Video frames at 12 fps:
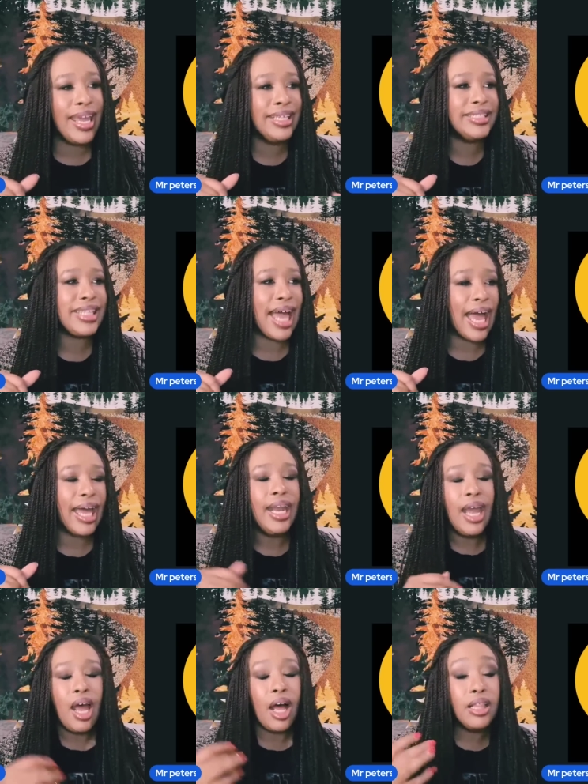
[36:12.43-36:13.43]
is that
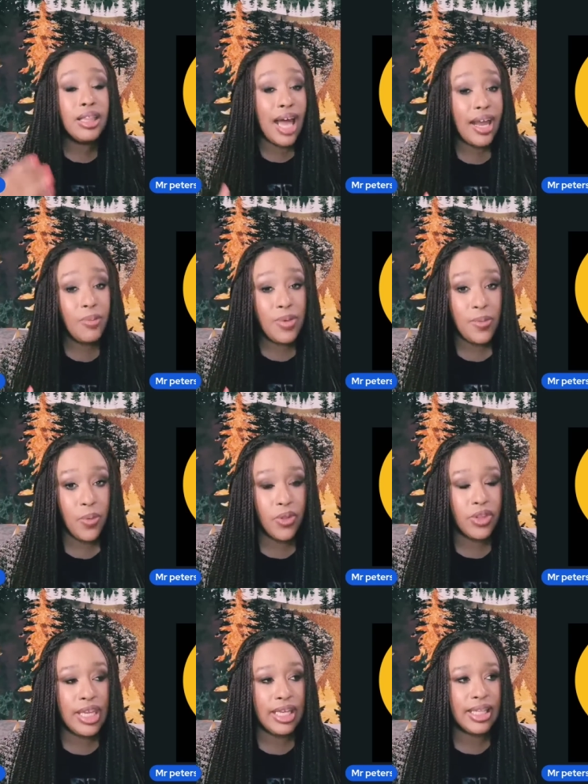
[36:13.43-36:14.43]
yep. a lot of people
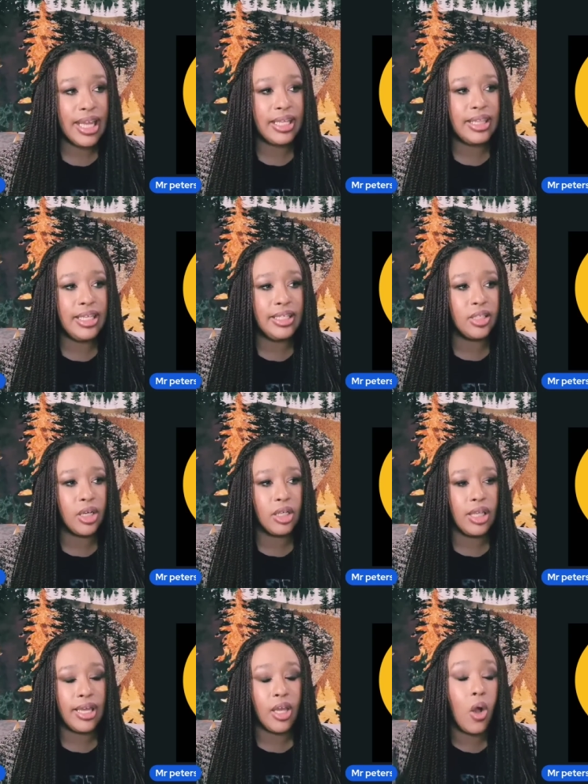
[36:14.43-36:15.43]
think like these are
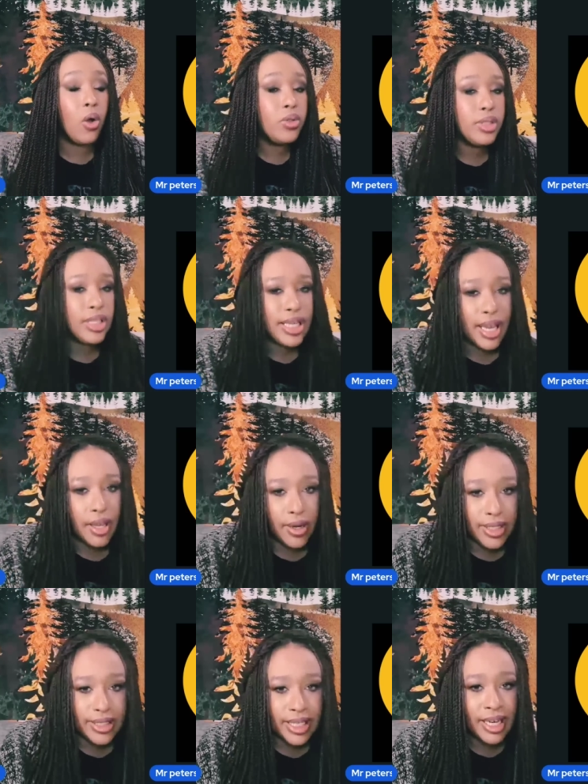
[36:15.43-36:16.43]
like only inner
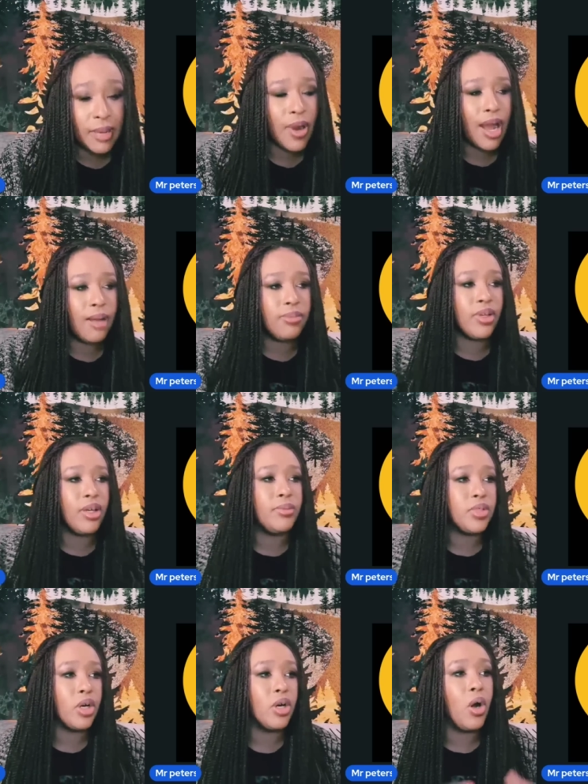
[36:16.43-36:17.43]
city problems
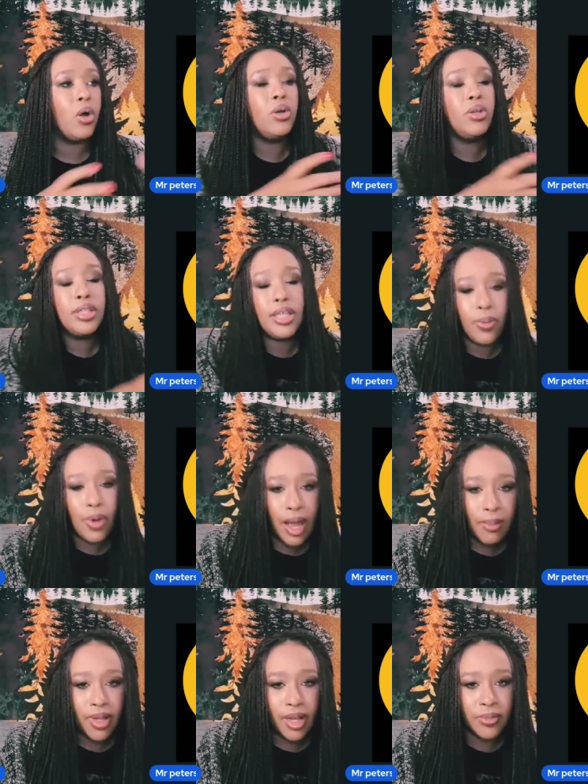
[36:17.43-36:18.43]
or only
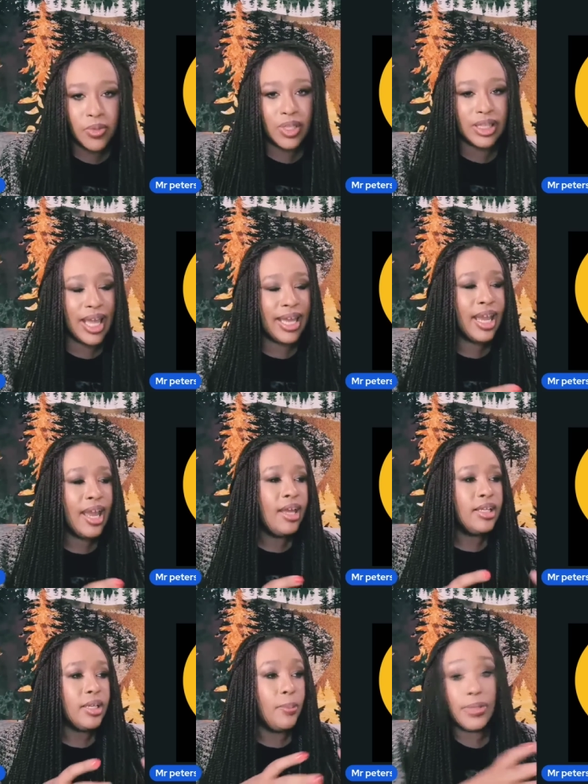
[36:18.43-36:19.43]
problems with like
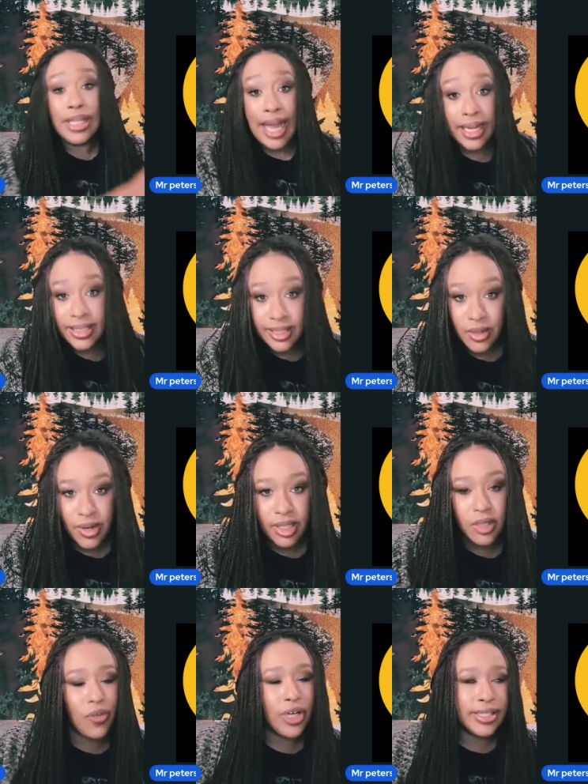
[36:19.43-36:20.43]
black students
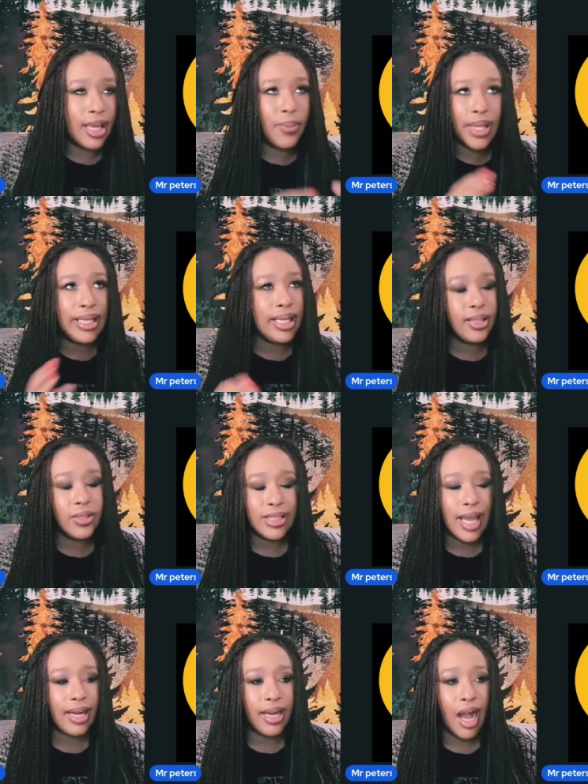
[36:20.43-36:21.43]
for example i get those
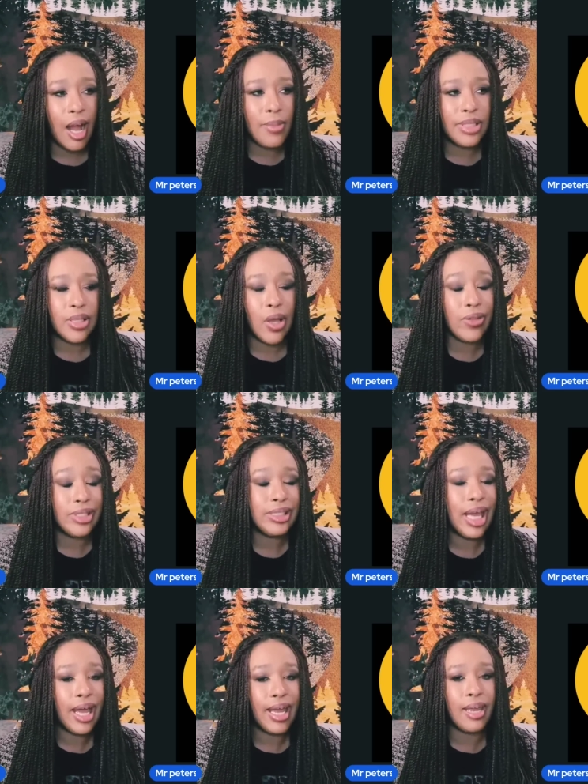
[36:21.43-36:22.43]
kind of comments all the
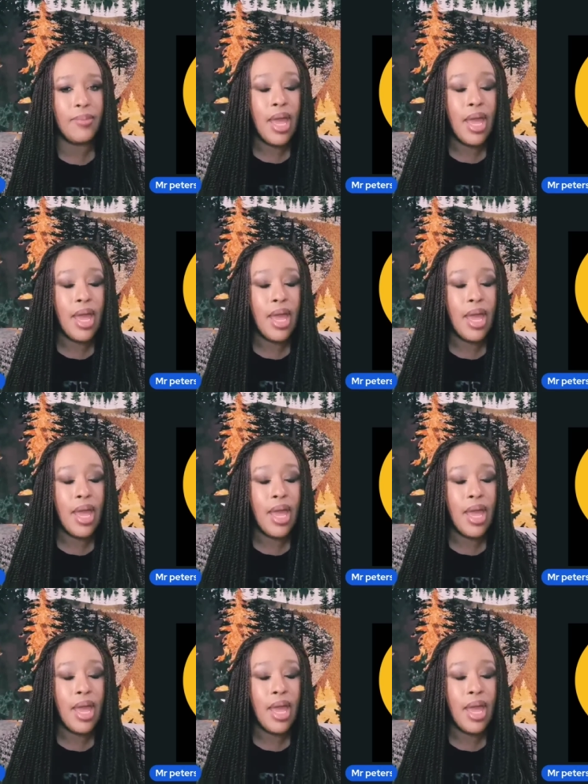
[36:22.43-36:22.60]
time